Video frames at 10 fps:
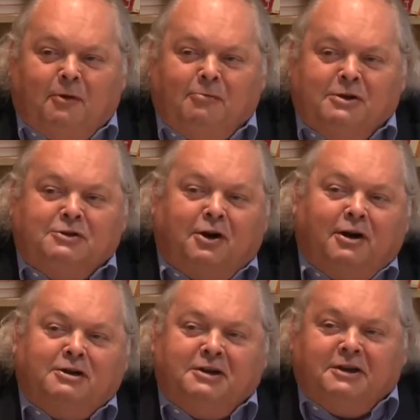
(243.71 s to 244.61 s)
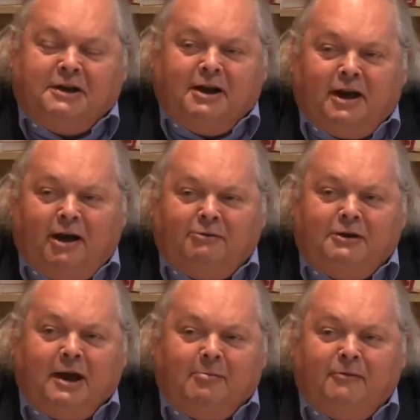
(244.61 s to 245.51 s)
we start sitting around
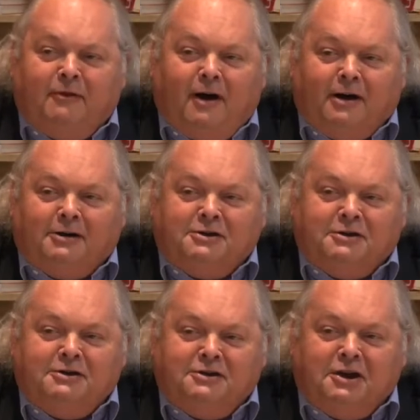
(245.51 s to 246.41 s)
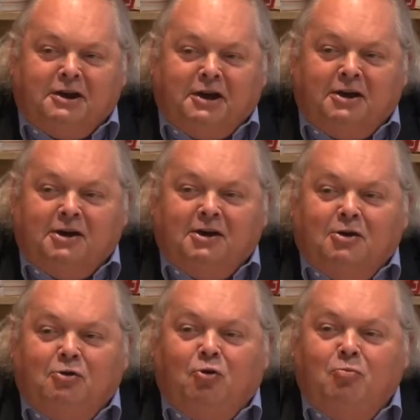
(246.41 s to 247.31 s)
campfires and singing
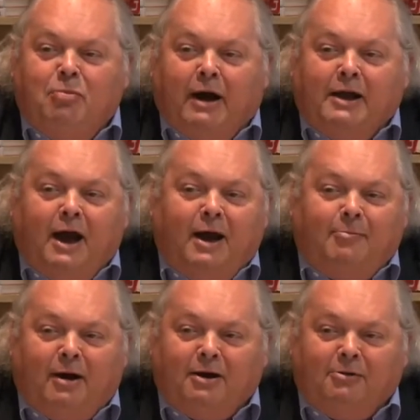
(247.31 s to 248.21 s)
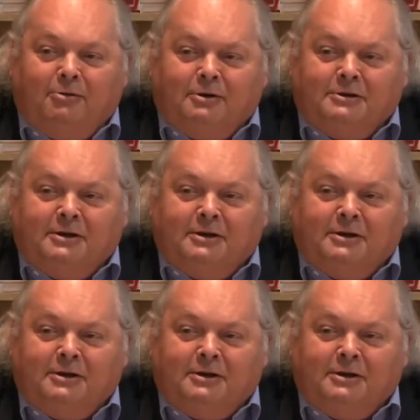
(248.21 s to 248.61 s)
Kumbaya, my lord,